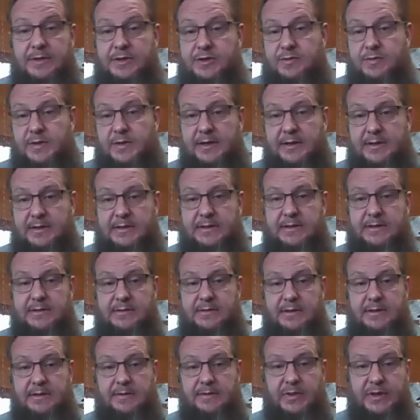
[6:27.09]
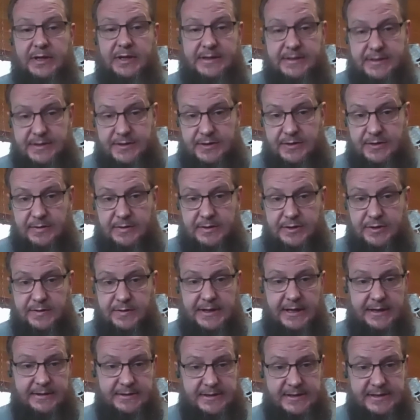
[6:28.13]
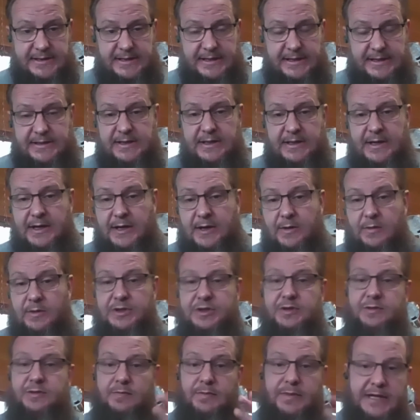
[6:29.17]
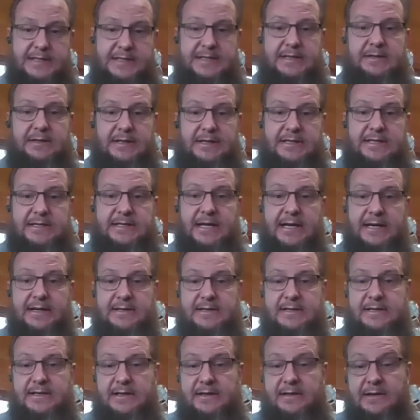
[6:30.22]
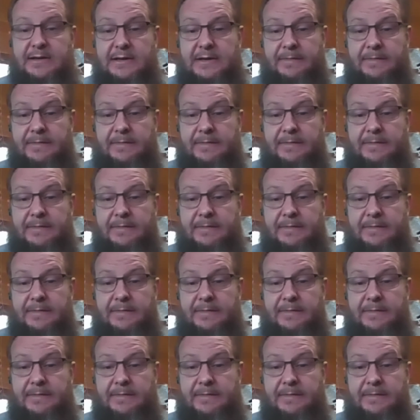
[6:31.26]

which went into place in 2006, which basically states that